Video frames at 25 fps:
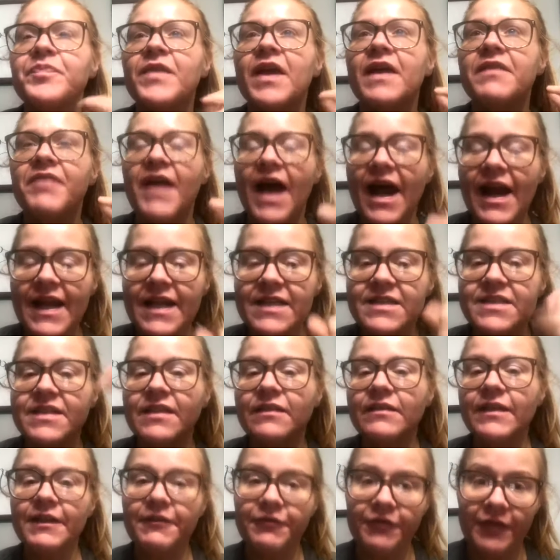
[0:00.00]
that
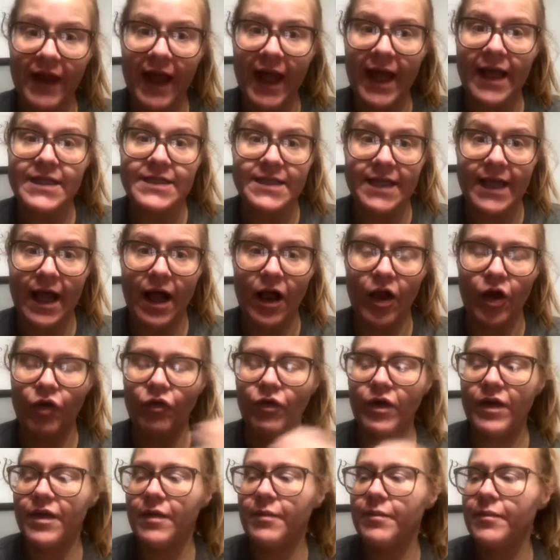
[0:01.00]
instantly flags the
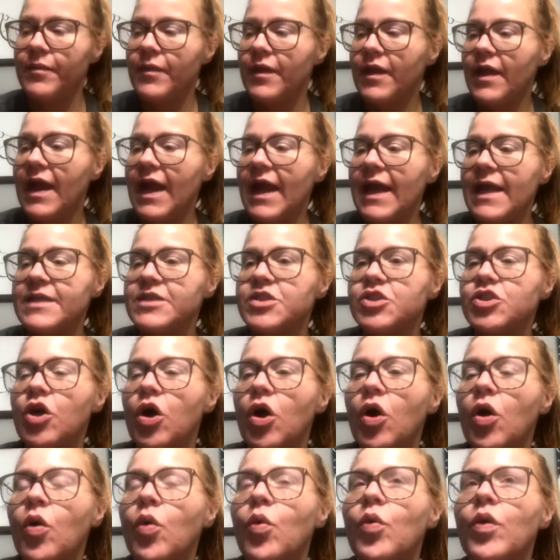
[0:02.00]
algorithm. And
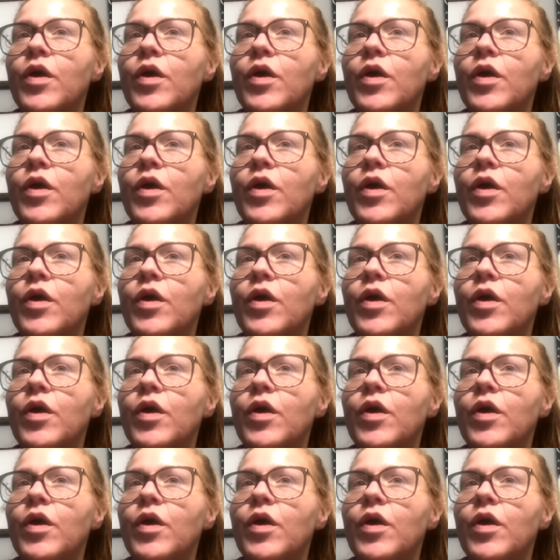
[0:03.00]
so